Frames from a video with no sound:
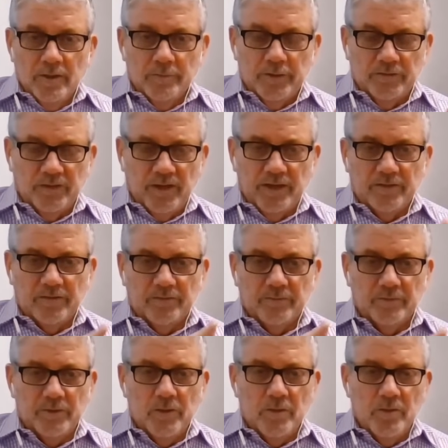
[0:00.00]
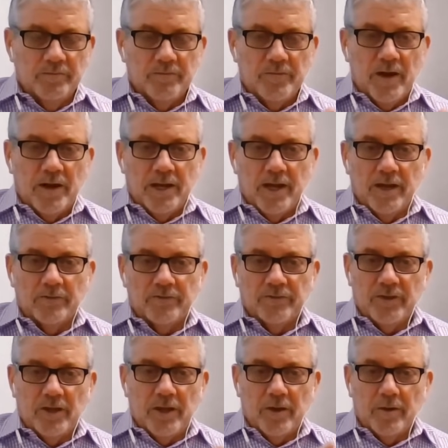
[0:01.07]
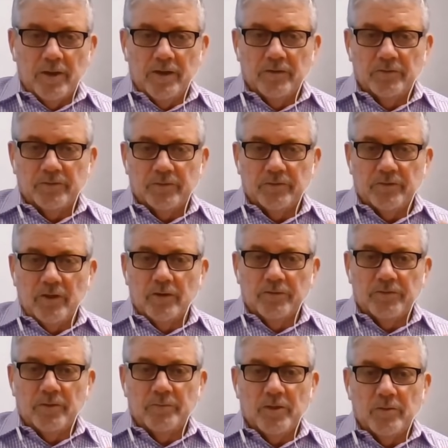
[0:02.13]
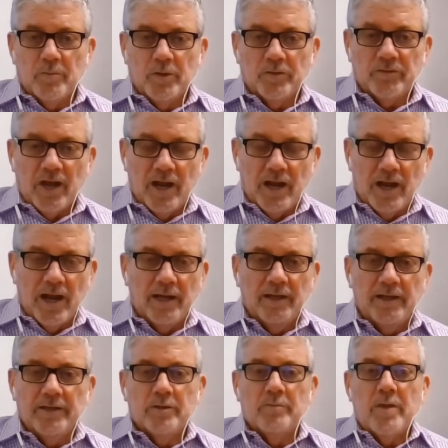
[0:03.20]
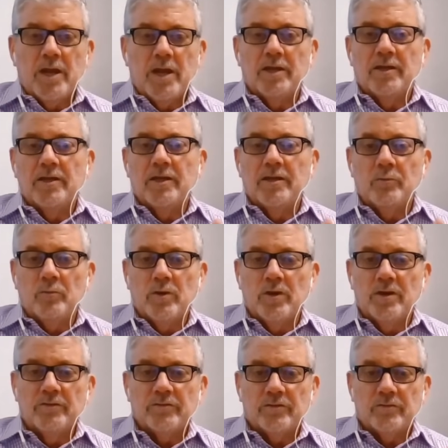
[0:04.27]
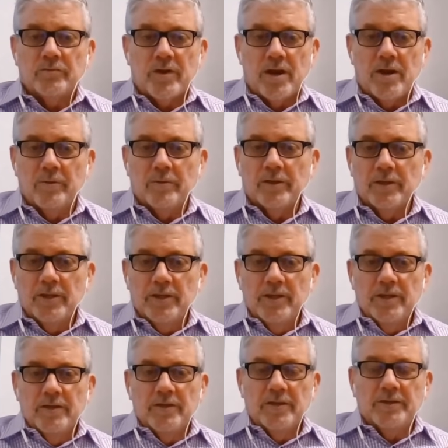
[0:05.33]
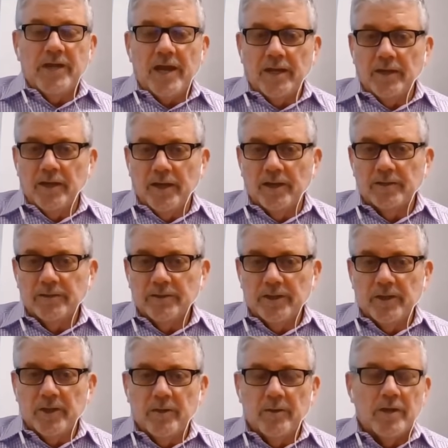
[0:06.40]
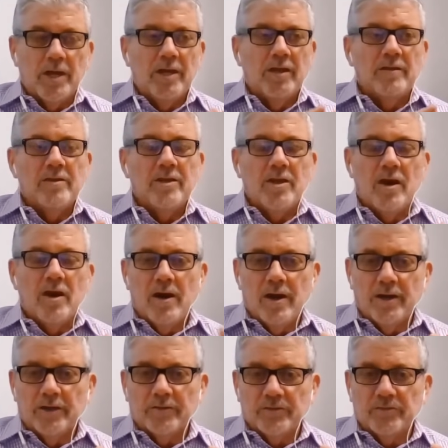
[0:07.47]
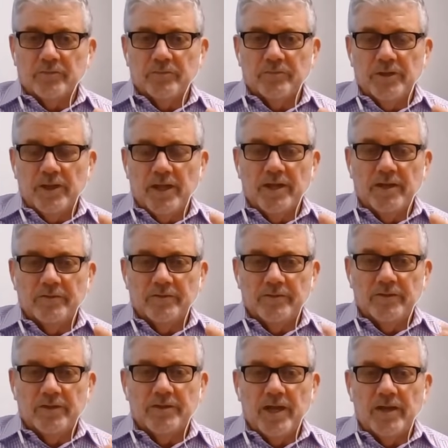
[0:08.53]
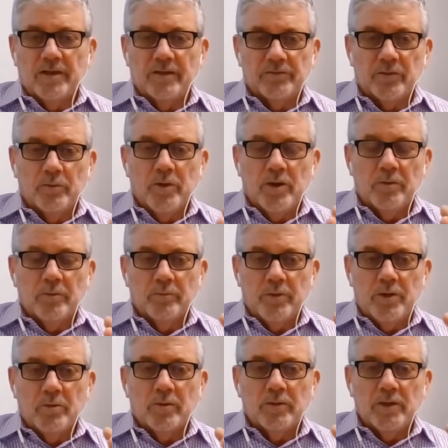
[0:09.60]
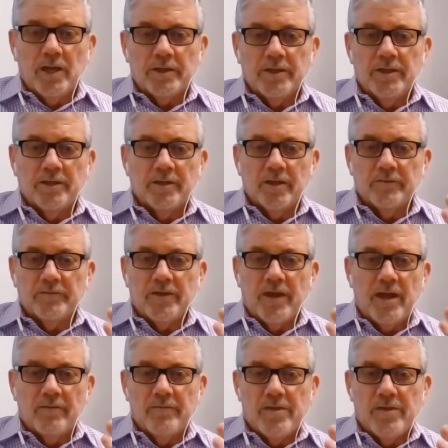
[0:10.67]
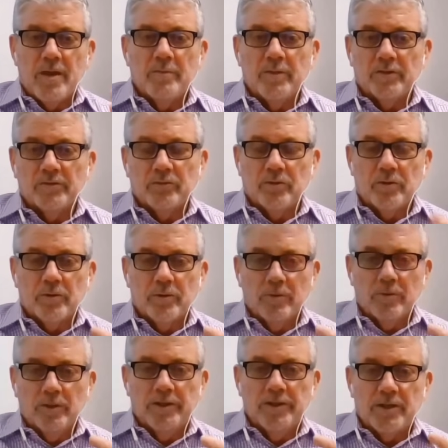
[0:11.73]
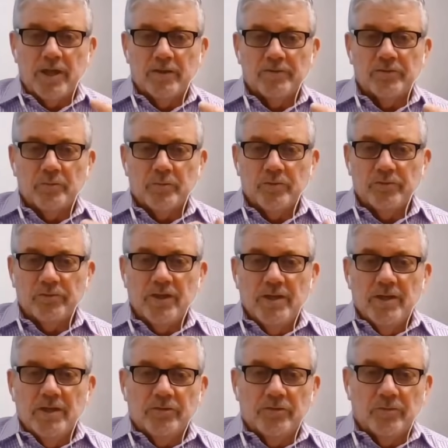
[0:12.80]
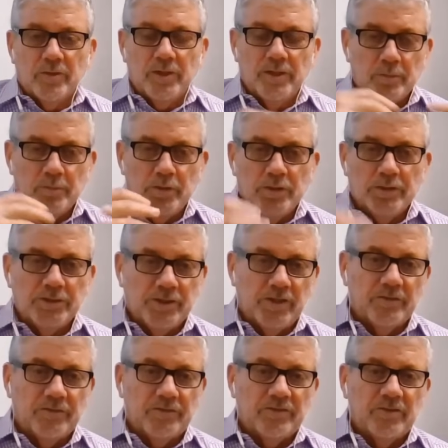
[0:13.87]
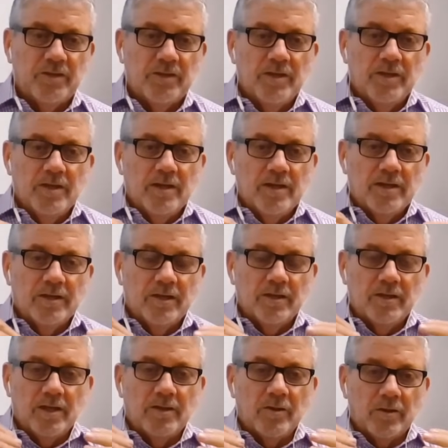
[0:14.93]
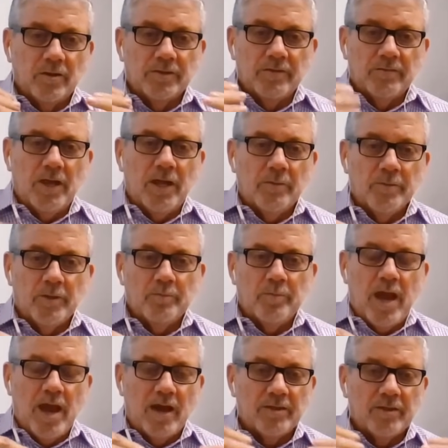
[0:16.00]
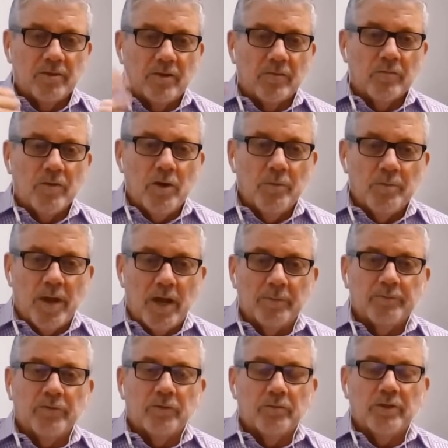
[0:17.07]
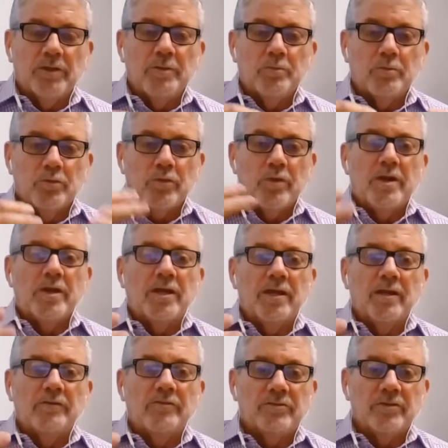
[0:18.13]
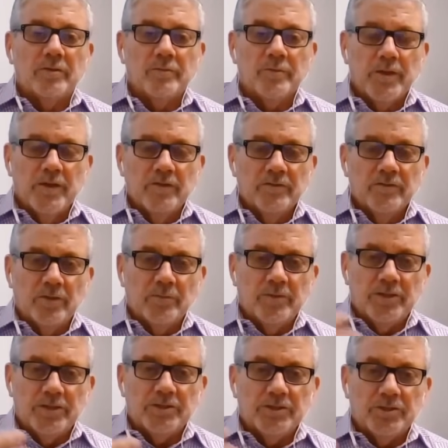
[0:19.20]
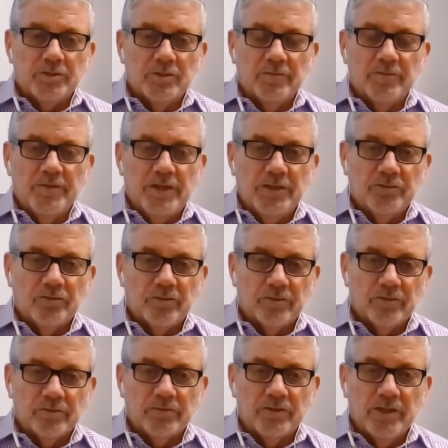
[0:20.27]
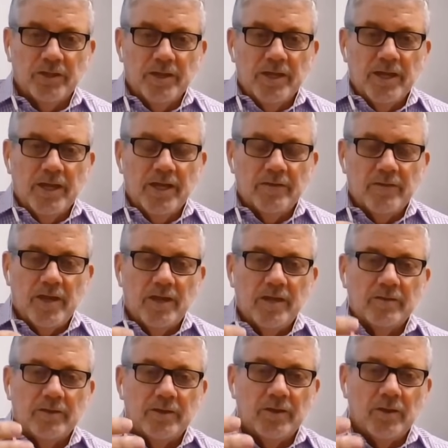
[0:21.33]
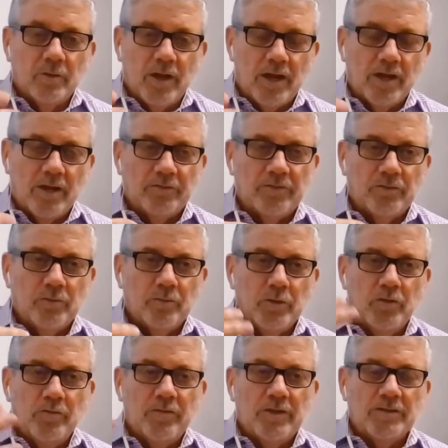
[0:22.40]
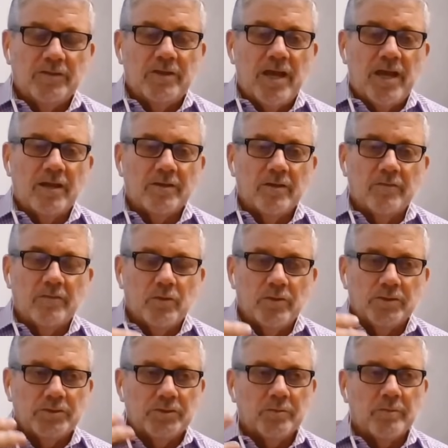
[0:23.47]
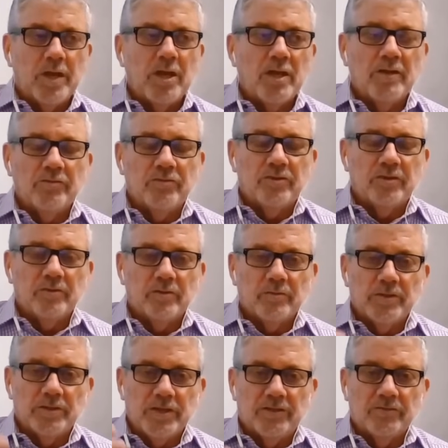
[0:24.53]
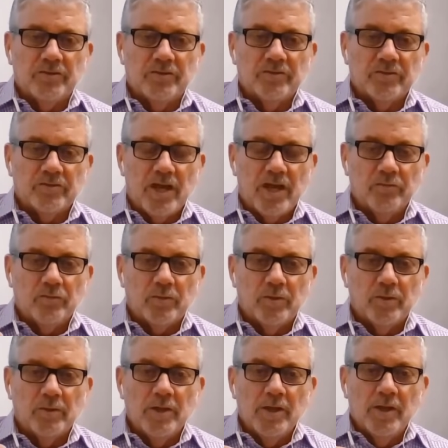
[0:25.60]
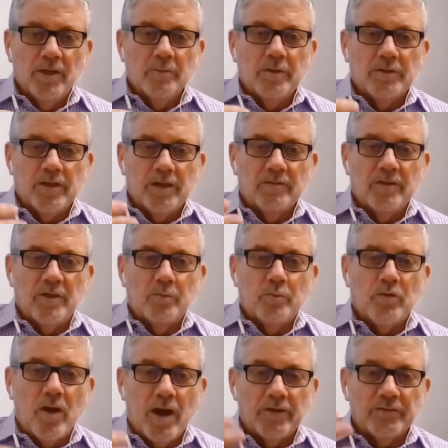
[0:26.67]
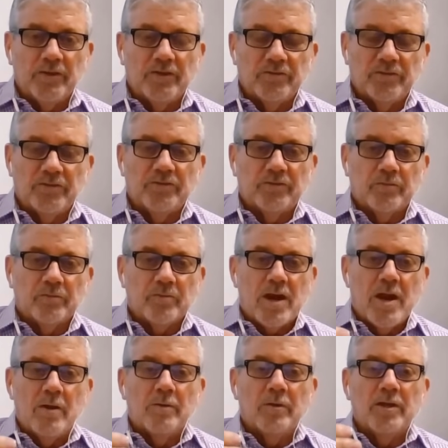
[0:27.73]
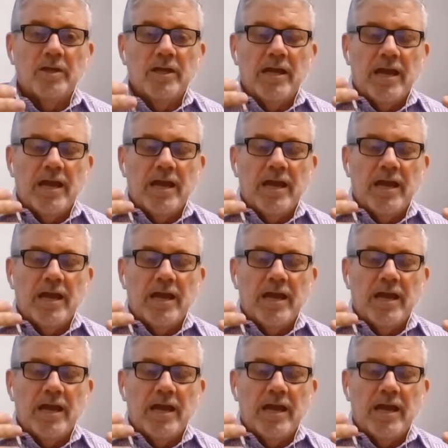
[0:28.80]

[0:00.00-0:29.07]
besides you in finance areas, are some of the most highly demanding ones around the data, and the audits related to the data. So we were lucky enough to have them as early customers to really push us in our development path and our roadmap to really bring in some additional features. And then, as you move into that, of course, you're managing the retention schedule, but then the processes around